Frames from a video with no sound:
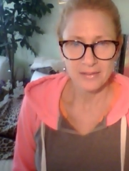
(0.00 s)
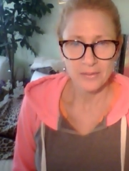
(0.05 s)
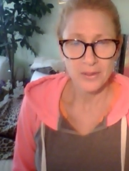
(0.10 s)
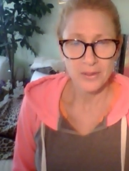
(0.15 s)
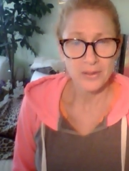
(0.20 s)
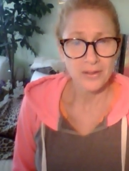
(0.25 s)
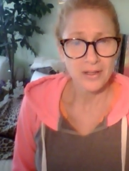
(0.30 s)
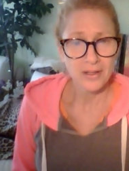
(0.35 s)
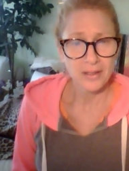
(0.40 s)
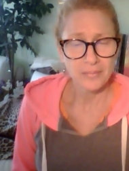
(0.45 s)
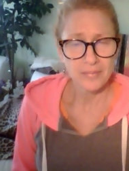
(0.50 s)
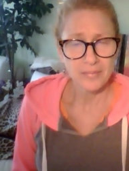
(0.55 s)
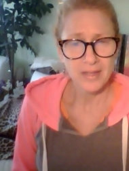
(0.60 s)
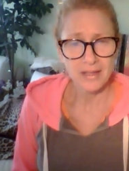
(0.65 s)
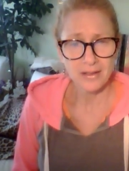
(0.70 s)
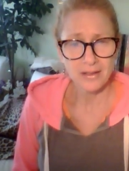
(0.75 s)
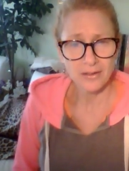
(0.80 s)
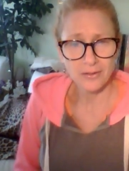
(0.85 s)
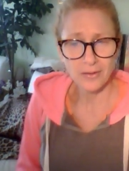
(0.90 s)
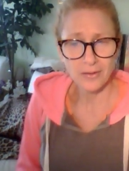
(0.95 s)
We're um,
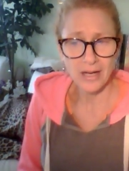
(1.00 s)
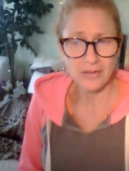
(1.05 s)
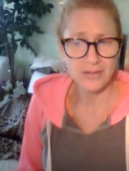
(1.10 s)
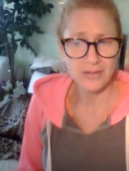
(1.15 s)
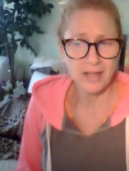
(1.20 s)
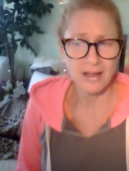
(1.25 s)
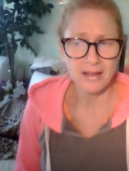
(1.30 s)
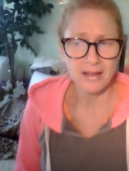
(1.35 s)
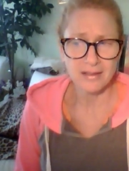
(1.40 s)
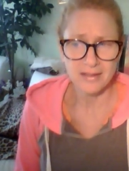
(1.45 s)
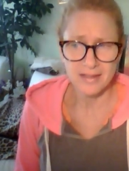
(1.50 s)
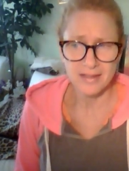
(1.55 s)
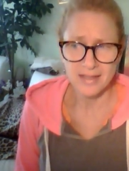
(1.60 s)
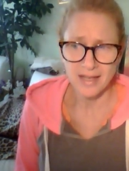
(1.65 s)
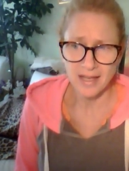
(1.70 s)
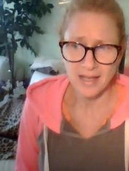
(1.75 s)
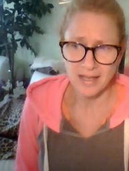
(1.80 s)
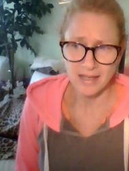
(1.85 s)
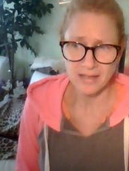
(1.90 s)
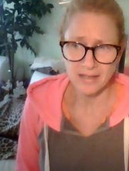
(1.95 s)
Groundhog's
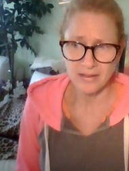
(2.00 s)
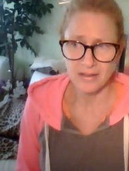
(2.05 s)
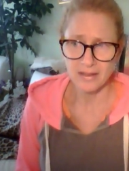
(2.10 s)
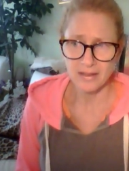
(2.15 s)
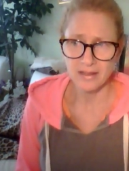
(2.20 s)
Day.